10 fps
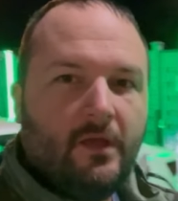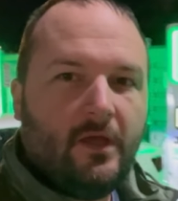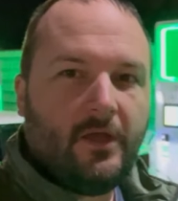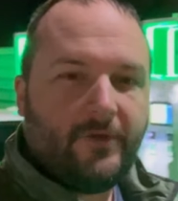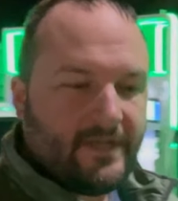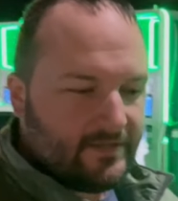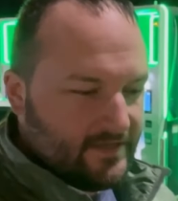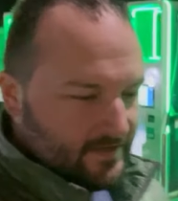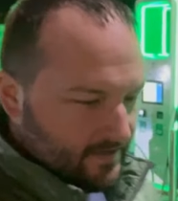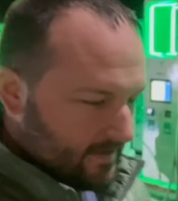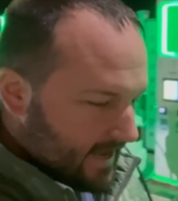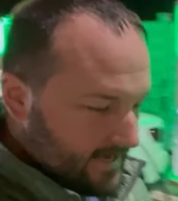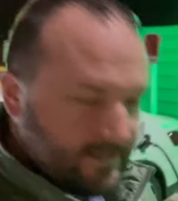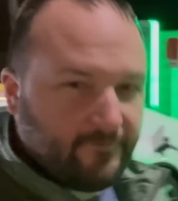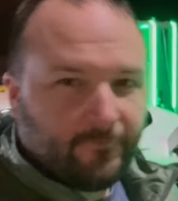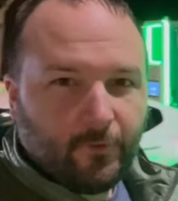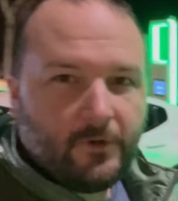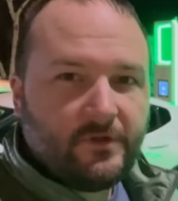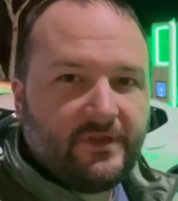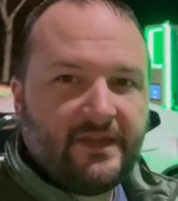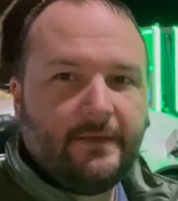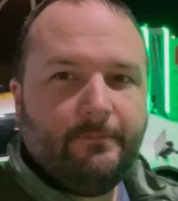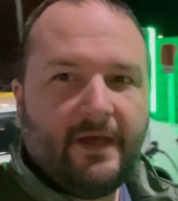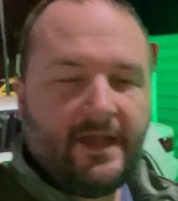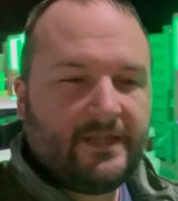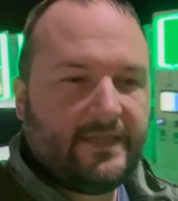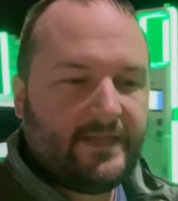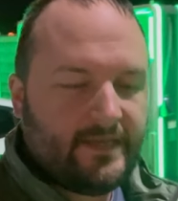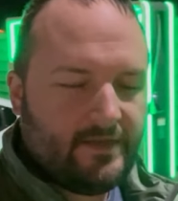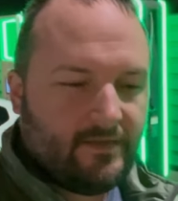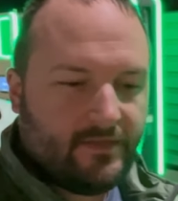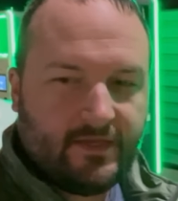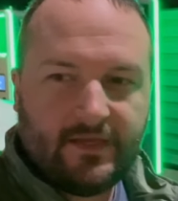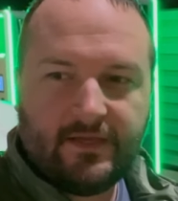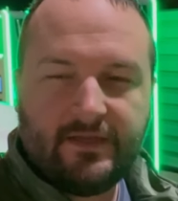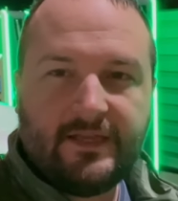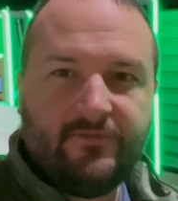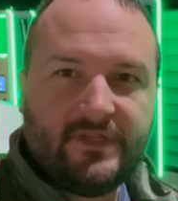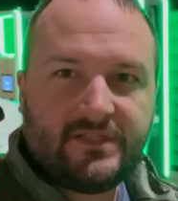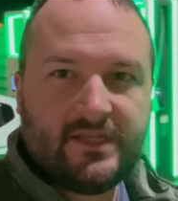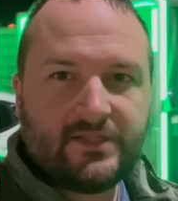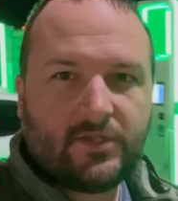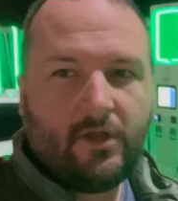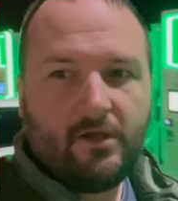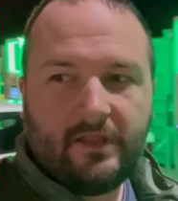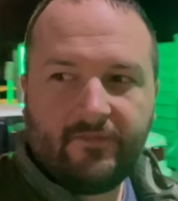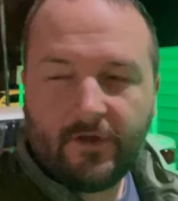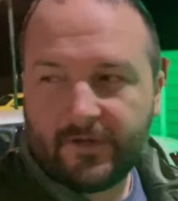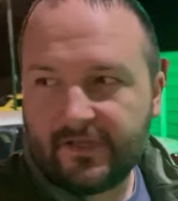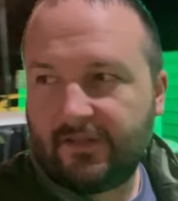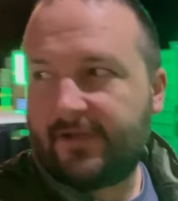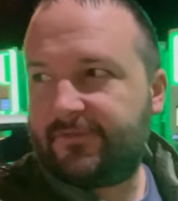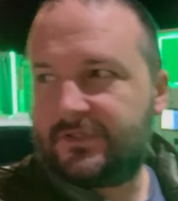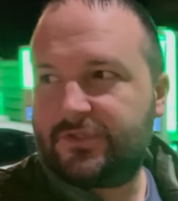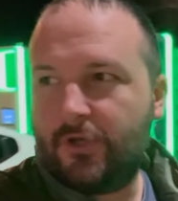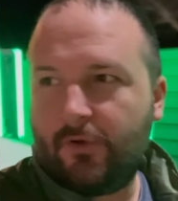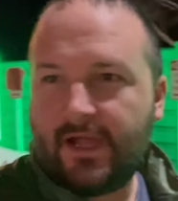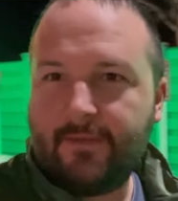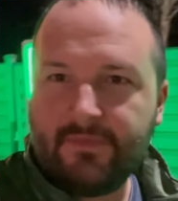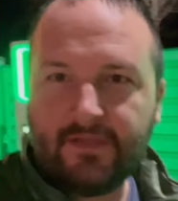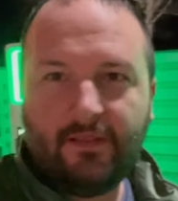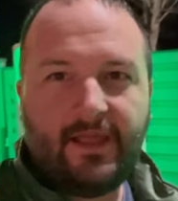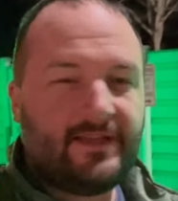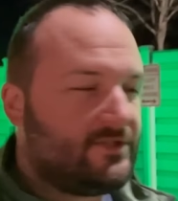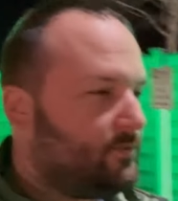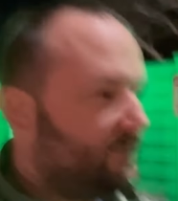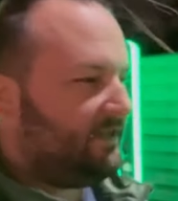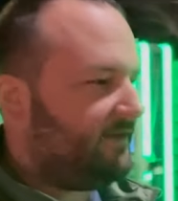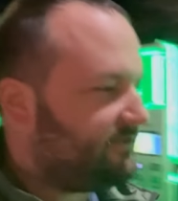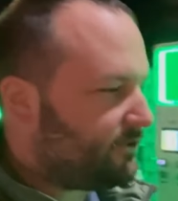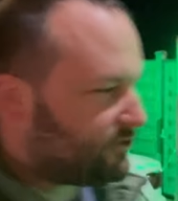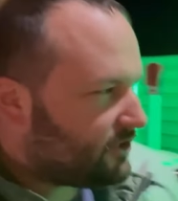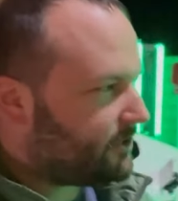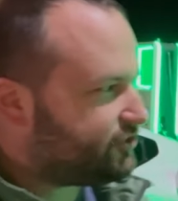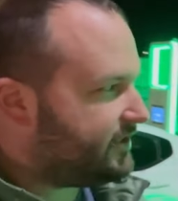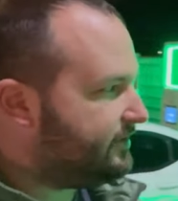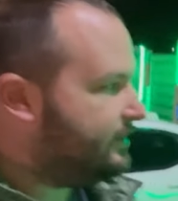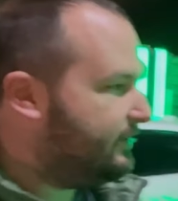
All right, the uh, ID4, the Mach-E, the EV6 all have already left, so I'm the last one left here charging.